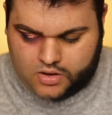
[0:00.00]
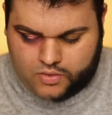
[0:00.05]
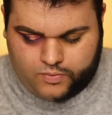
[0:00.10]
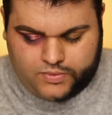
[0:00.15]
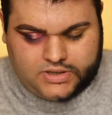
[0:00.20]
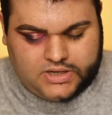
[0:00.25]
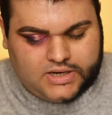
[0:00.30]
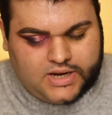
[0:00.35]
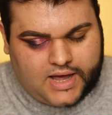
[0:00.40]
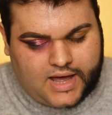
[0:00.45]

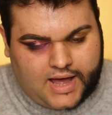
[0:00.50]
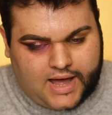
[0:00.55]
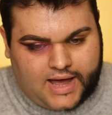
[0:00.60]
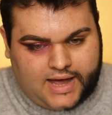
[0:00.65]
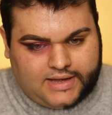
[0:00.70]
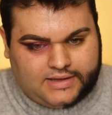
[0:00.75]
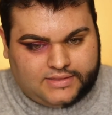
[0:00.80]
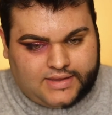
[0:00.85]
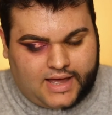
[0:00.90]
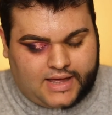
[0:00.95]
We need to
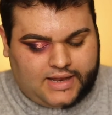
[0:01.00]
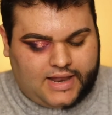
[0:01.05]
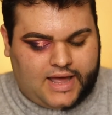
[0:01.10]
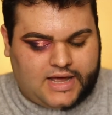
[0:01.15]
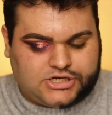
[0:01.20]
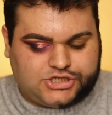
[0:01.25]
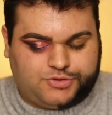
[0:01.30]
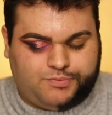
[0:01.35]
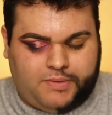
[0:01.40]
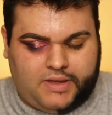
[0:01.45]
hide that
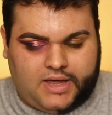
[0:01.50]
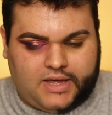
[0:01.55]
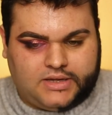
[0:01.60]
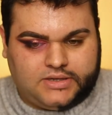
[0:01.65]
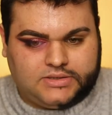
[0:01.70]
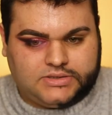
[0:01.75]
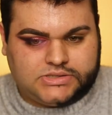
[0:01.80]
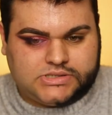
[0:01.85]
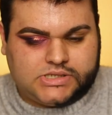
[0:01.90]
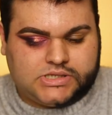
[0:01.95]
lash
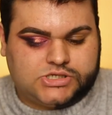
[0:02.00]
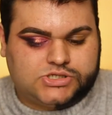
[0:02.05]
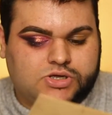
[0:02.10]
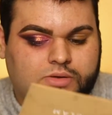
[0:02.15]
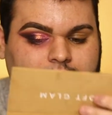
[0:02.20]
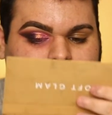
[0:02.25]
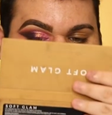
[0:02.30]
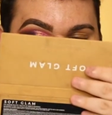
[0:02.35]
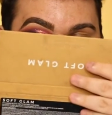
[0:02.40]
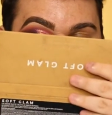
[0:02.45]
band. So
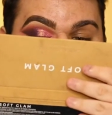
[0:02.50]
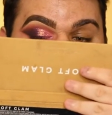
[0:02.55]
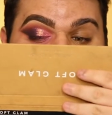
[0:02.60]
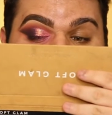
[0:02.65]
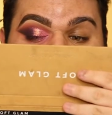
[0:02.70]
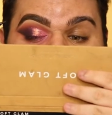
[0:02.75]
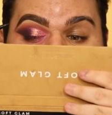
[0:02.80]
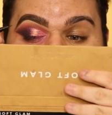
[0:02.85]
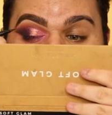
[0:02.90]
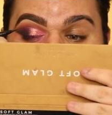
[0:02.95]
I'm gonna do a
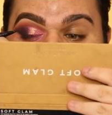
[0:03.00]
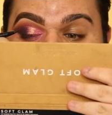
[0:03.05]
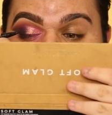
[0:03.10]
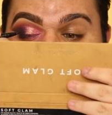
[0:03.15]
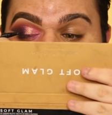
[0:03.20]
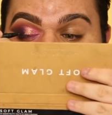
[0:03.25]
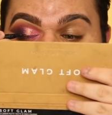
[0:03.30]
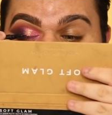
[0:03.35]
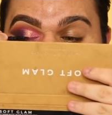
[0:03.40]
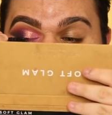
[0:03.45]

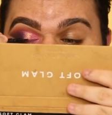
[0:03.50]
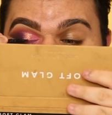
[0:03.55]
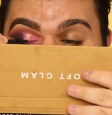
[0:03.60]
tiny